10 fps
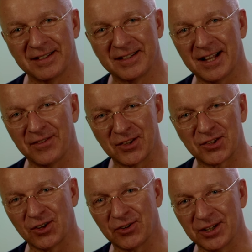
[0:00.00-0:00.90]
tell the
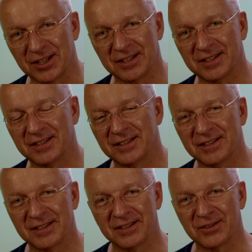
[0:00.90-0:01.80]
story
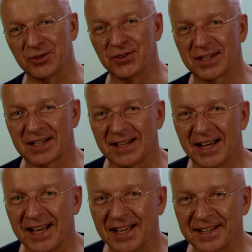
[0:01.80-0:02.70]
to the
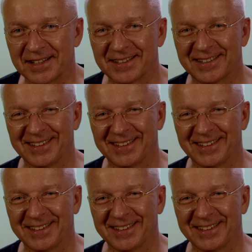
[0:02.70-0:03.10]
client.